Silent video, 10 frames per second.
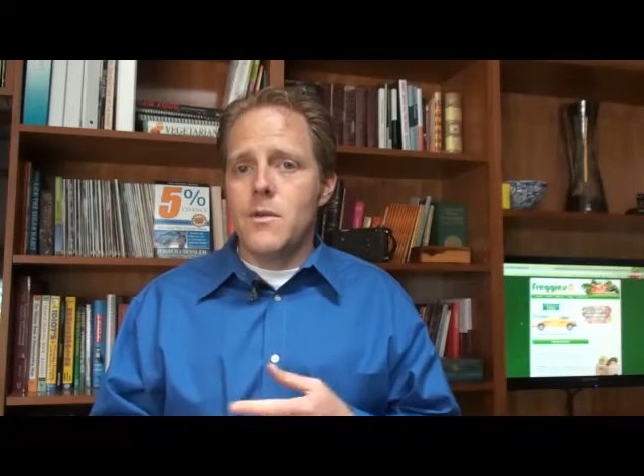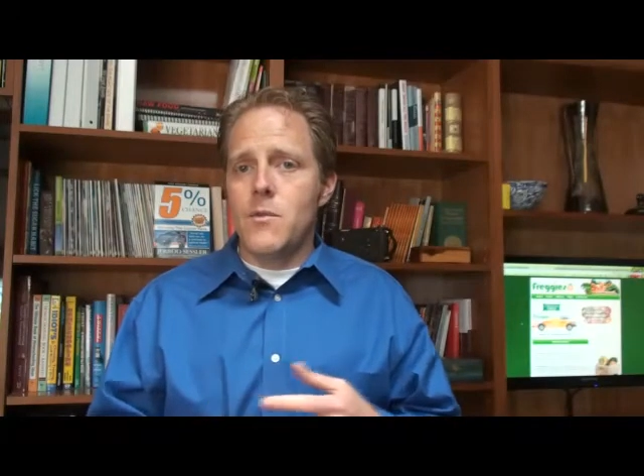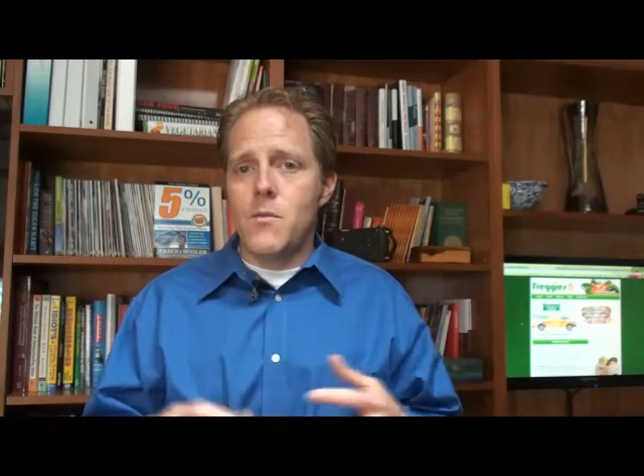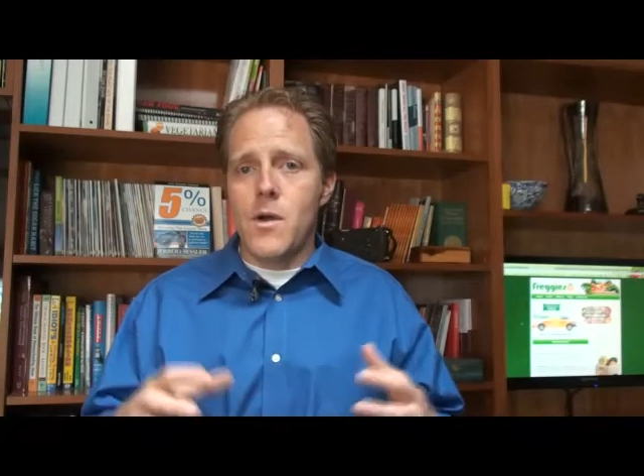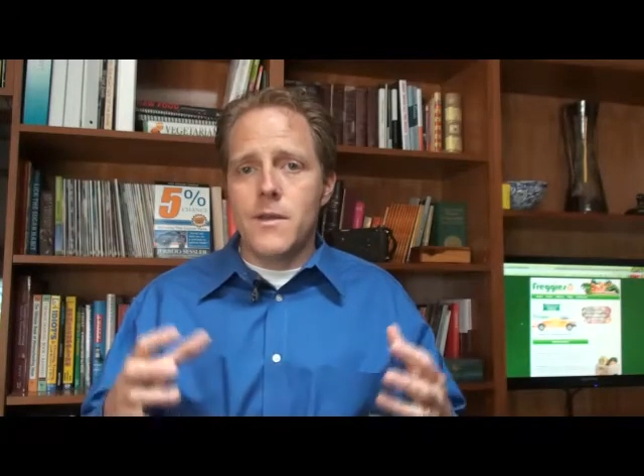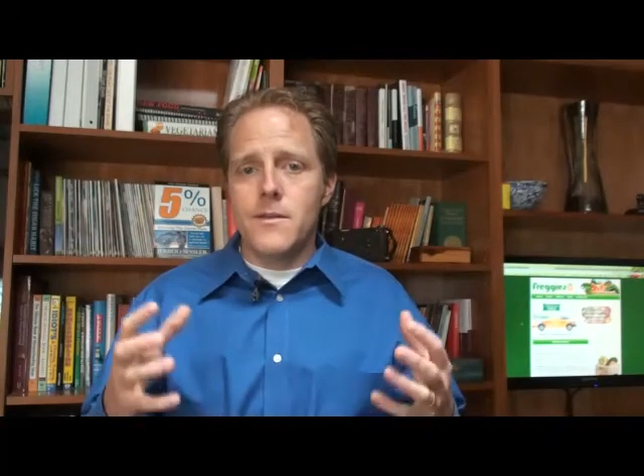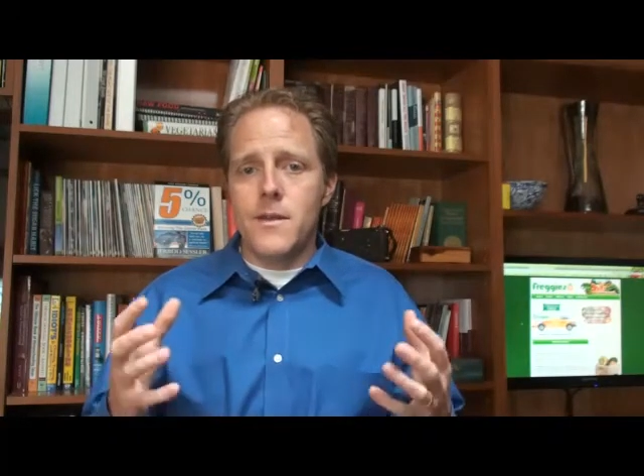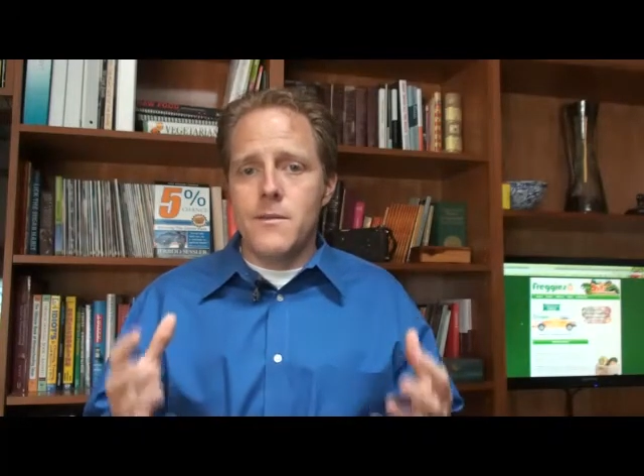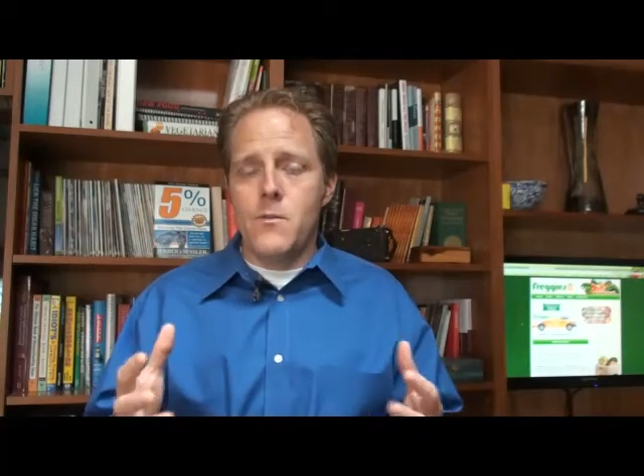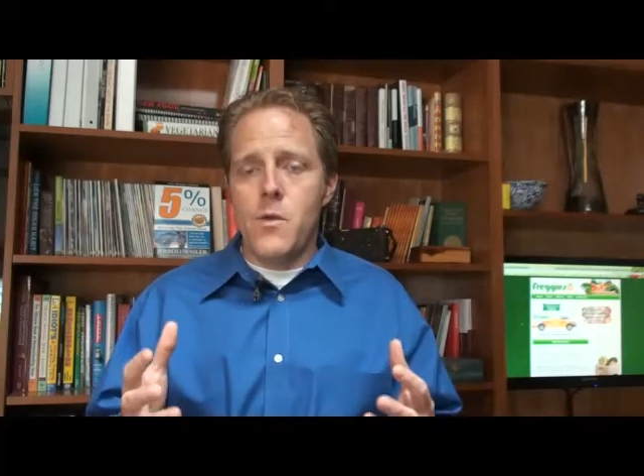and we
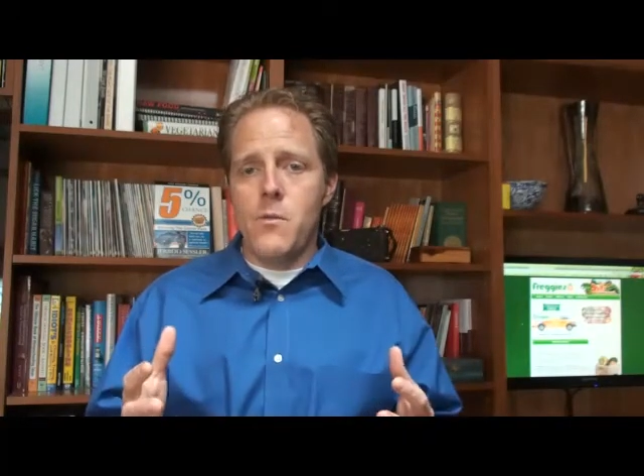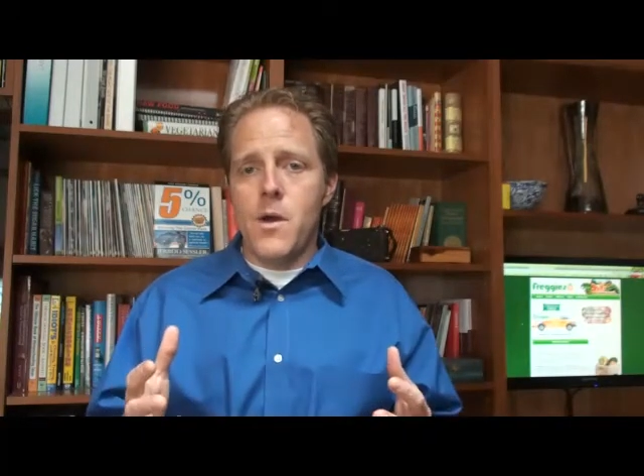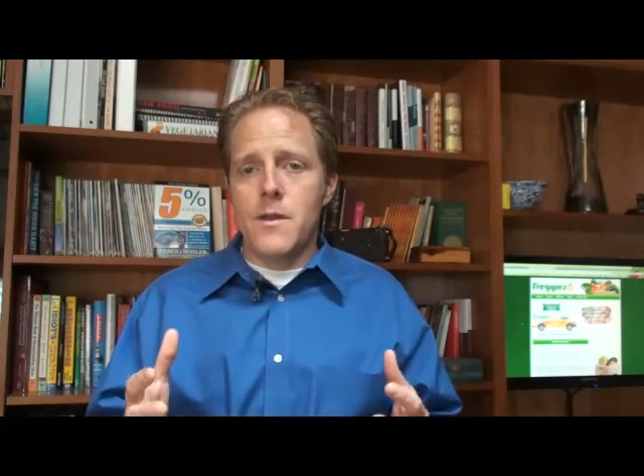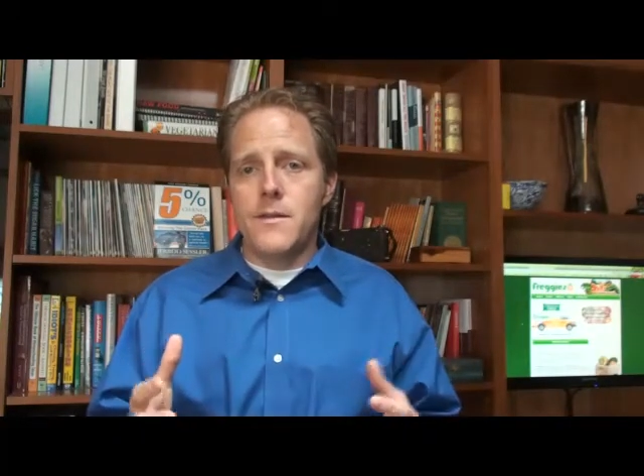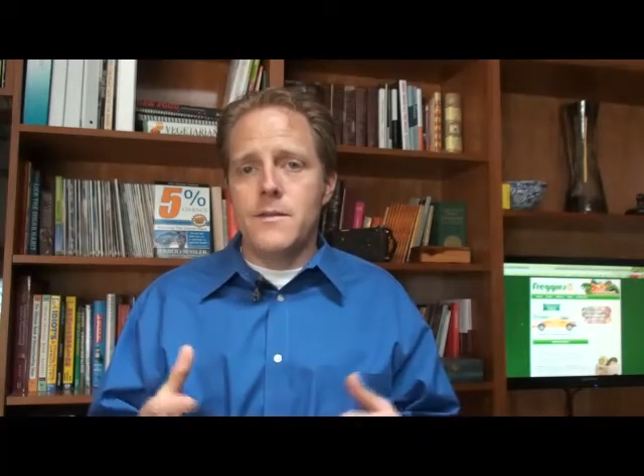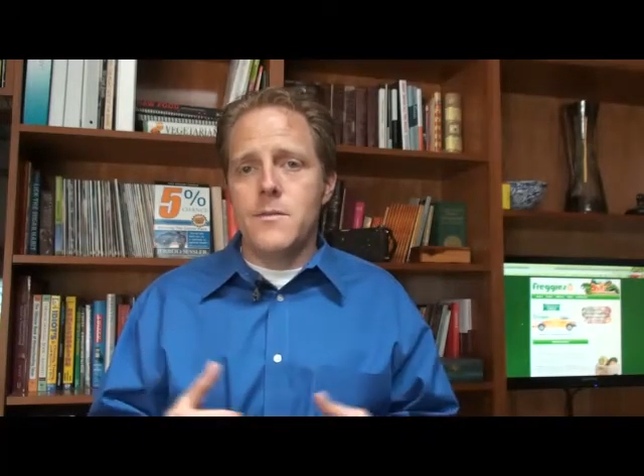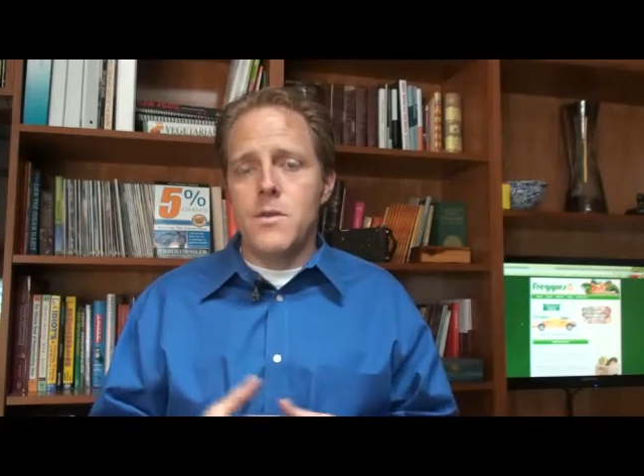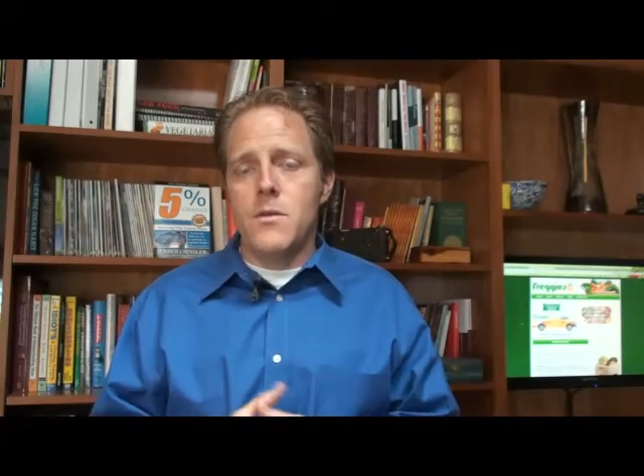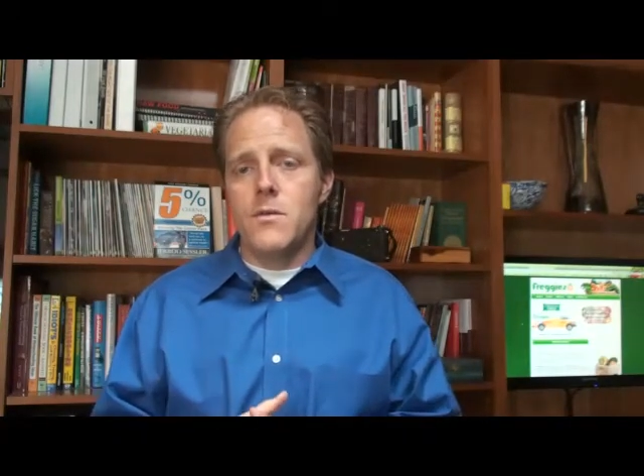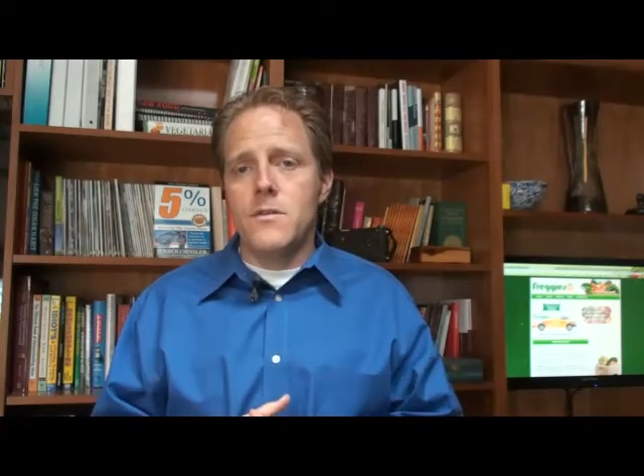wanted it to
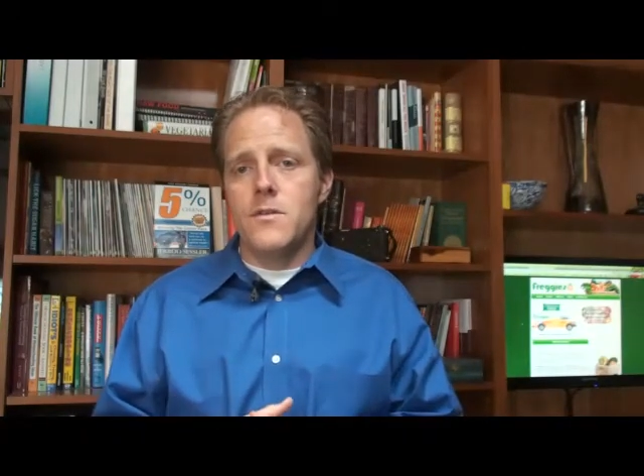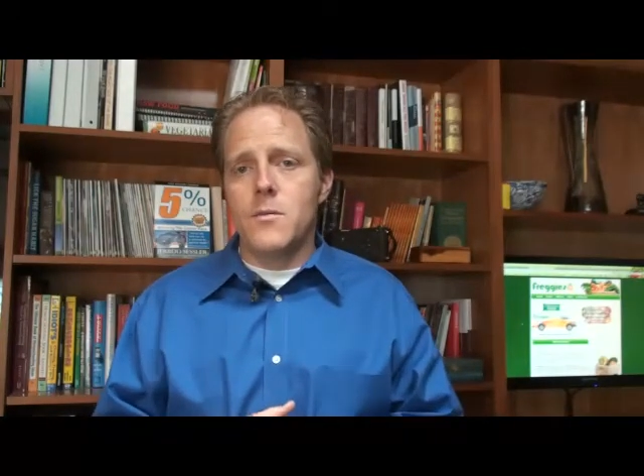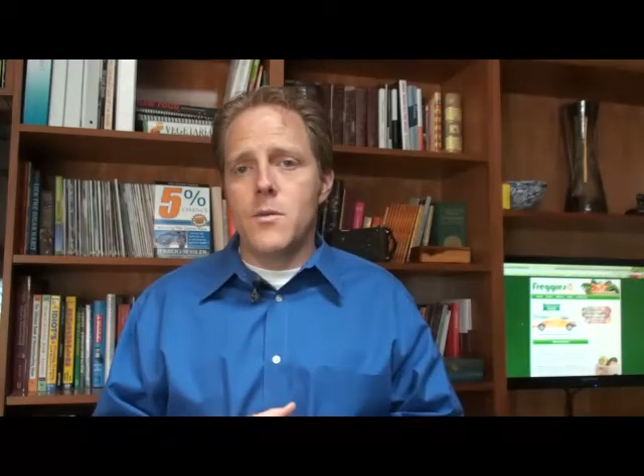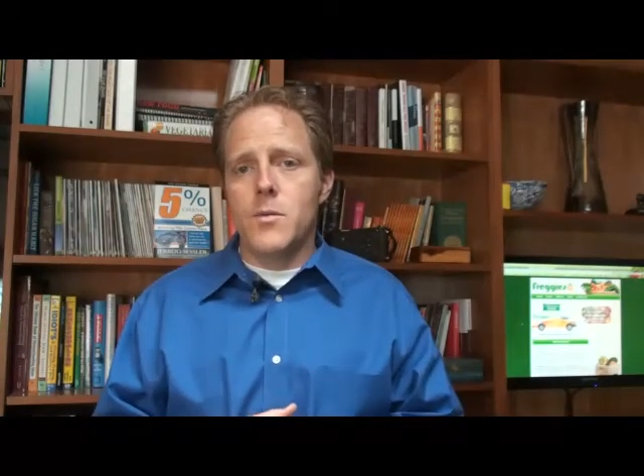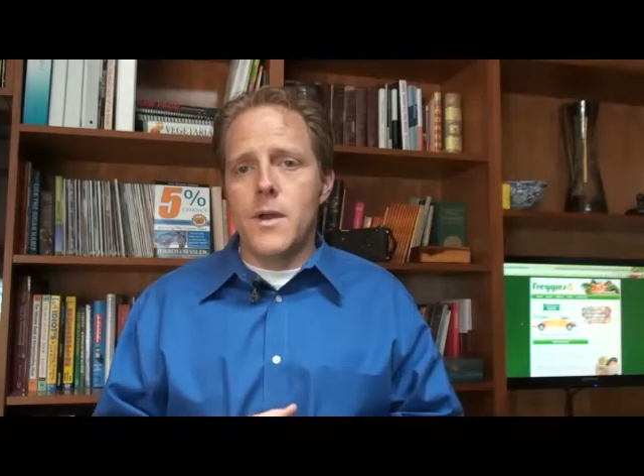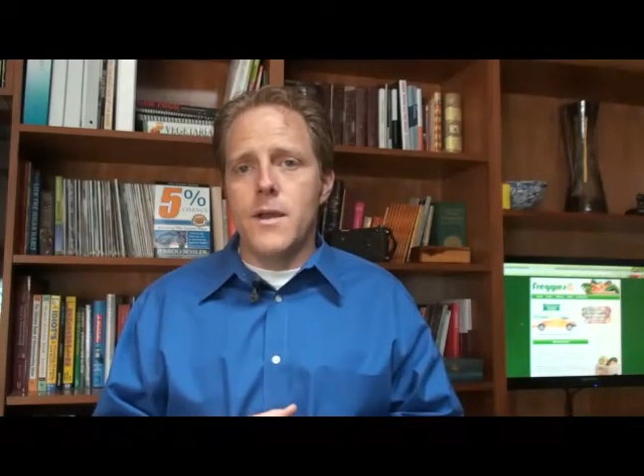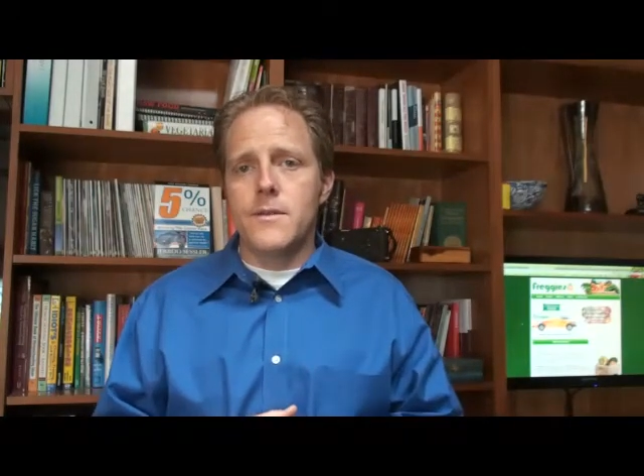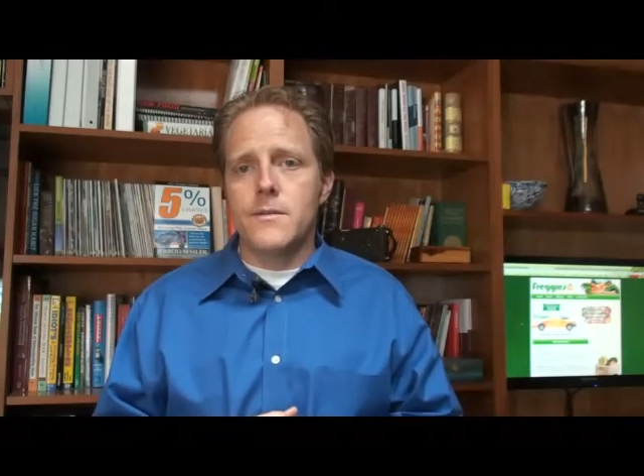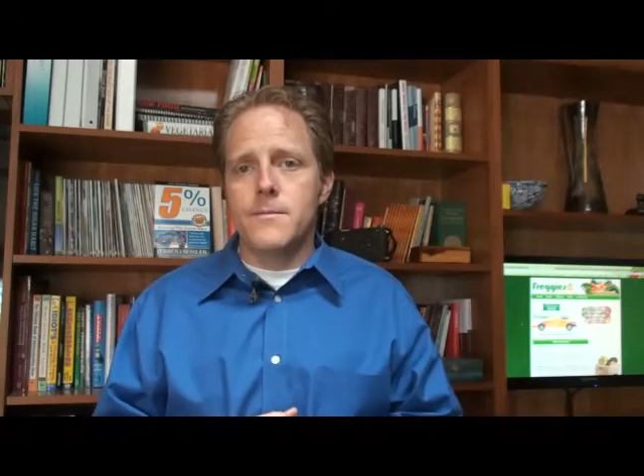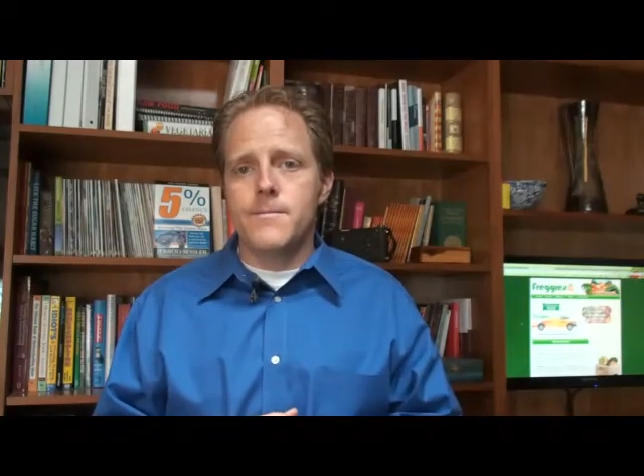be a reasonable
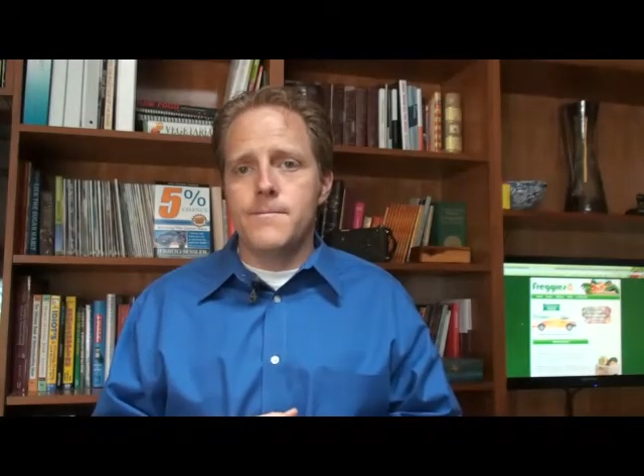price.